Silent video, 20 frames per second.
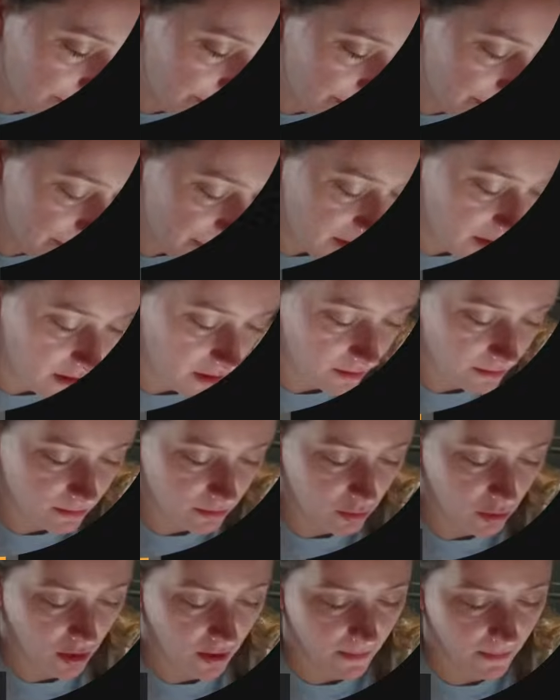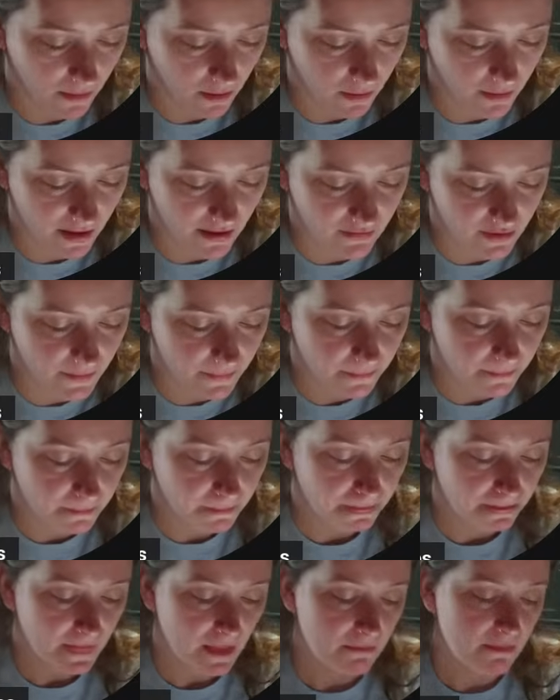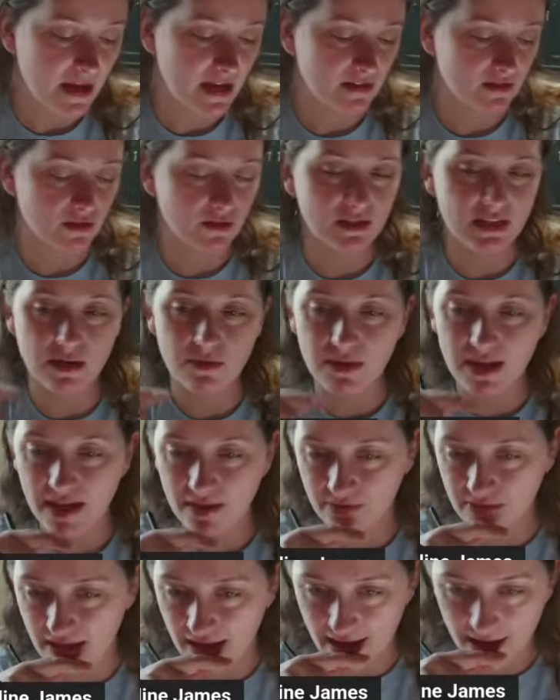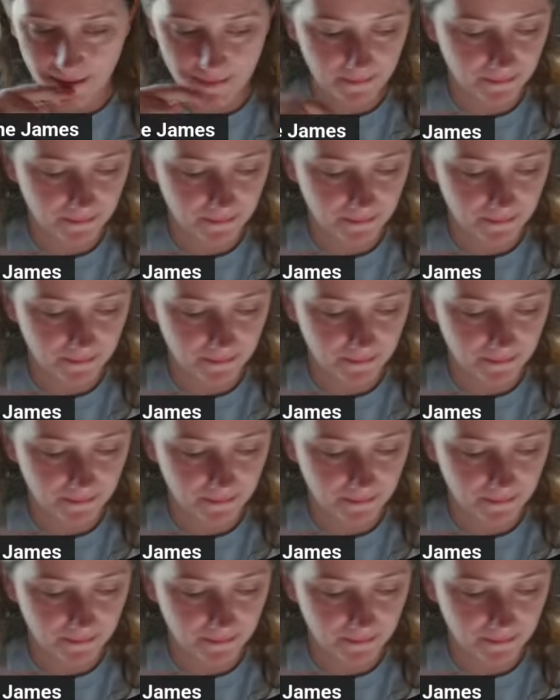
you know, more or whatever. But yeah, so say we have that.